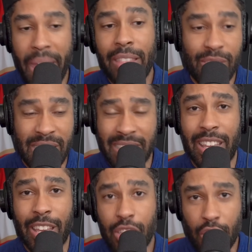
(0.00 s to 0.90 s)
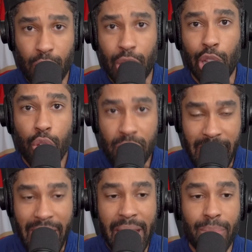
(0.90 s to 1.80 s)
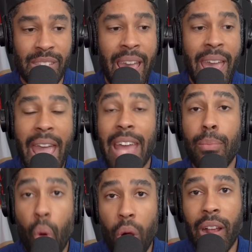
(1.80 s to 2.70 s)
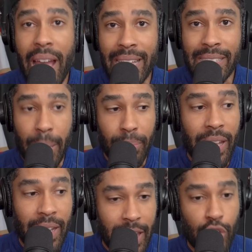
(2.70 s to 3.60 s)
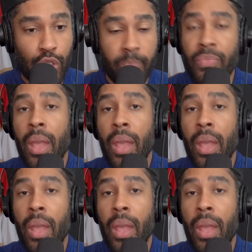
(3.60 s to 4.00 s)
Panthers as they continued to lose games, and more guys kept getting injured.